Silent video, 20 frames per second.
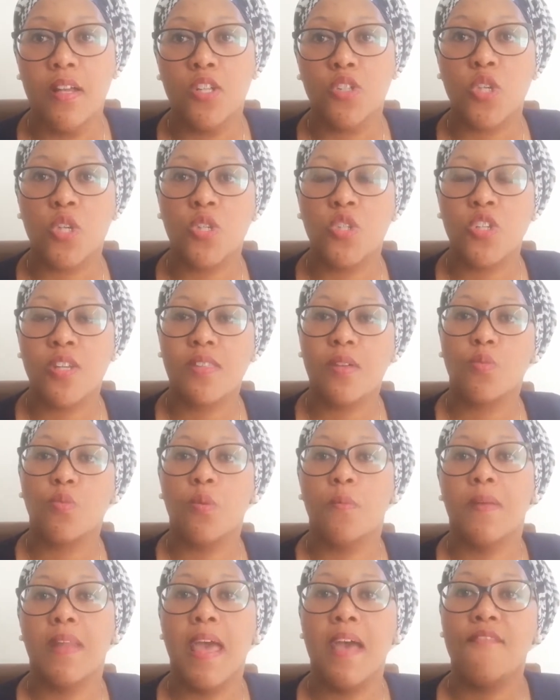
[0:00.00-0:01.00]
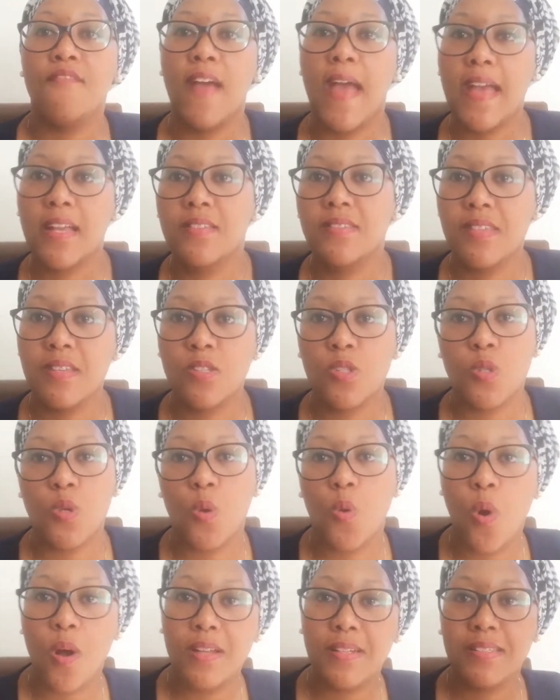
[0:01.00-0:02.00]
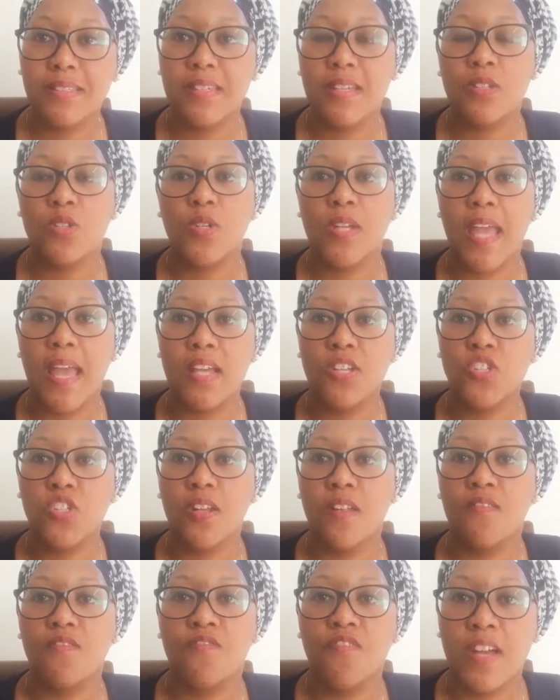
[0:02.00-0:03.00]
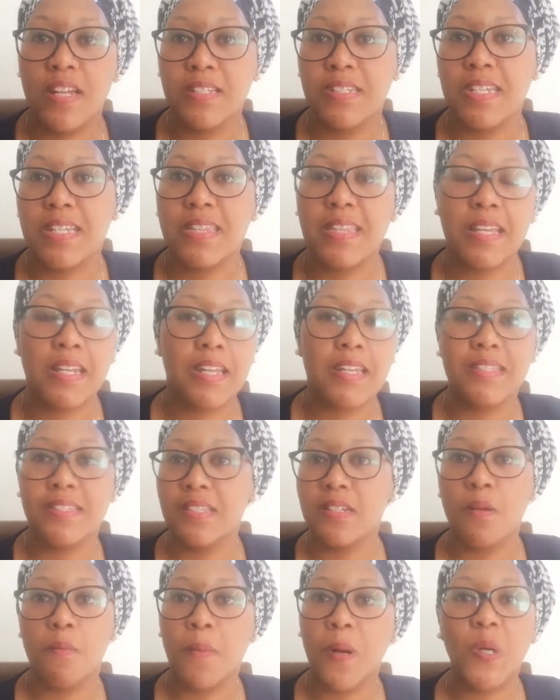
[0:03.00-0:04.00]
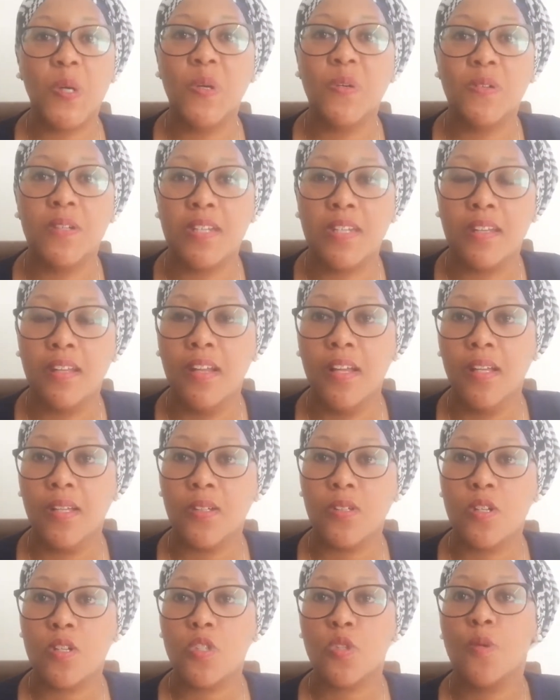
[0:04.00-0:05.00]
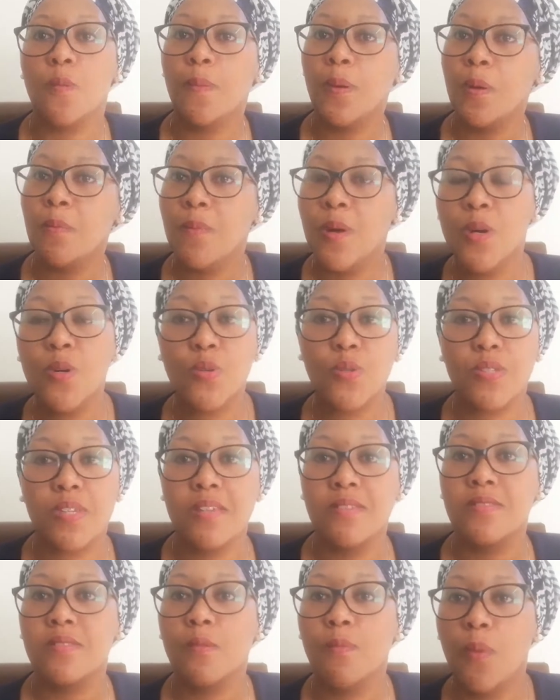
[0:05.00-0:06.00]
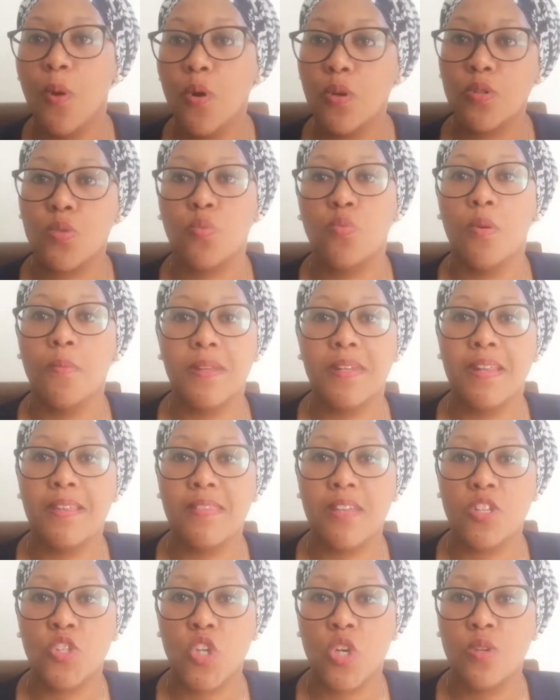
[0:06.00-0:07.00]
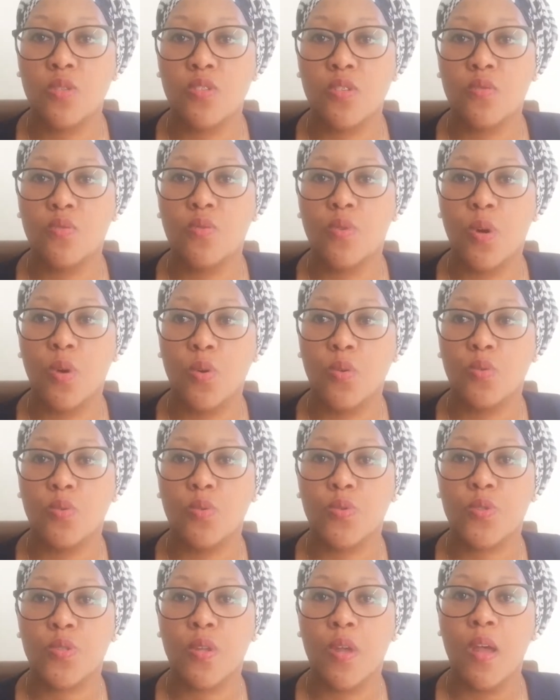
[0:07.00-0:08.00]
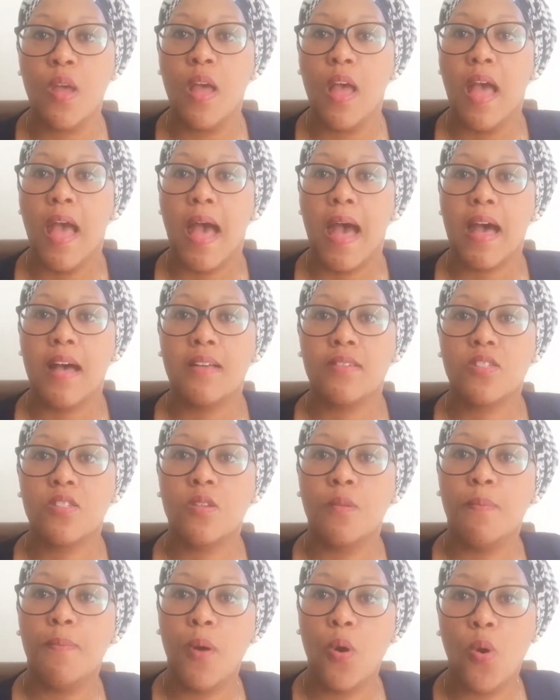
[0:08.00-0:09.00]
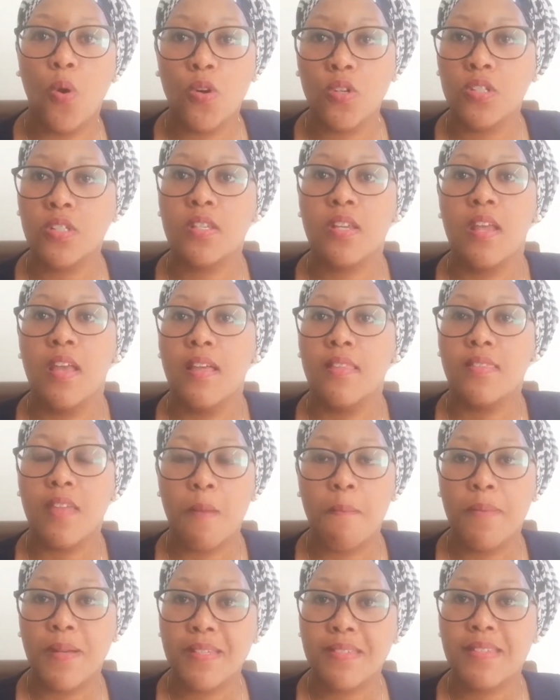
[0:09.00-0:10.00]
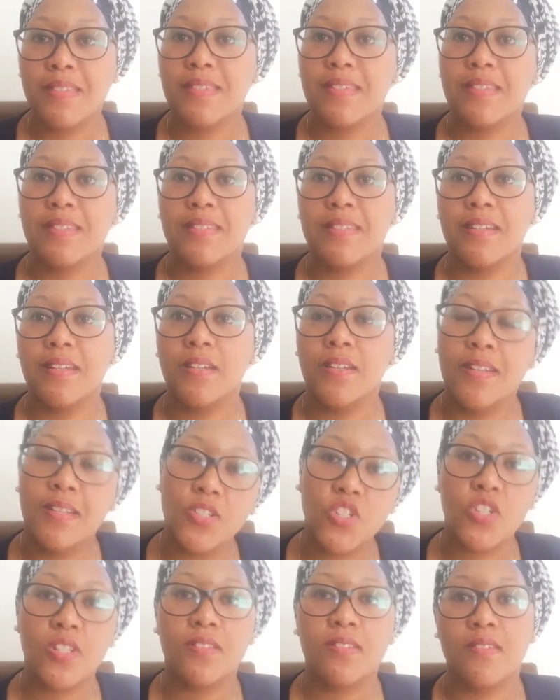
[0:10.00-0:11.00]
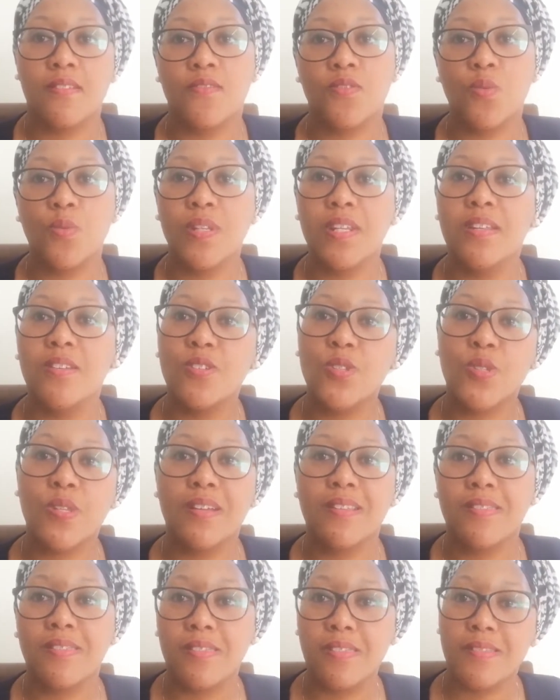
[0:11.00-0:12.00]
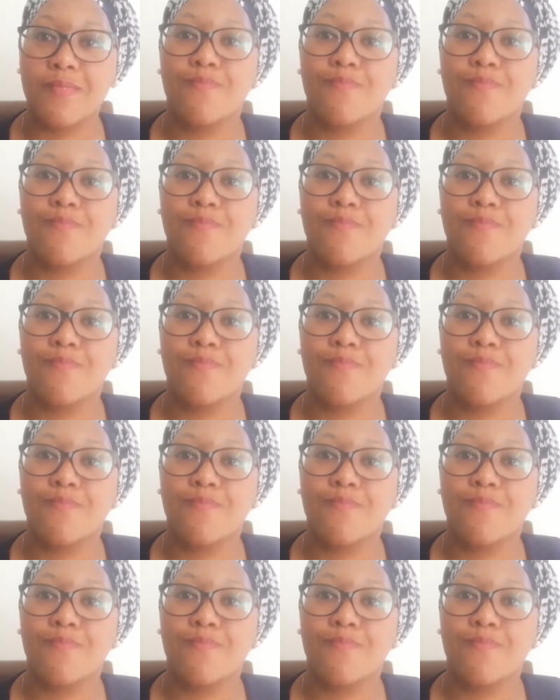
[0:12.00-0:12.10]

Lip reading: to ensure that women have access to quality education and funding that isn't a mockery? You know, so promote and support women in their chosen roles, support their businesses and initiatives. We need to